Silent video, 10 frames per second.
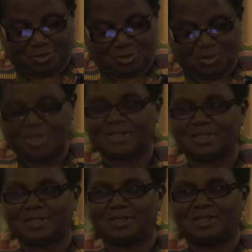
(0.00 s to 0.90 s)
You're
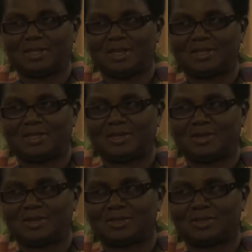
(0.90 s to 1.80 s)
getting the
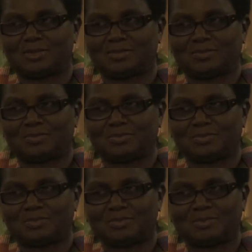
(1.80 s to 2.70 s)
idea, aren't you?
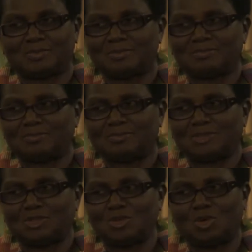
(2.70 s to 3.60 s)

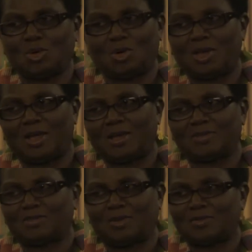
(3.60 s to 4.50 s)
There's no lawyer
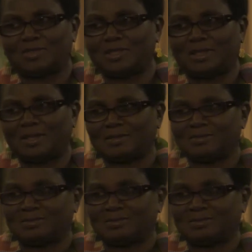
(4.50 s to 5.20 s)
involved in that.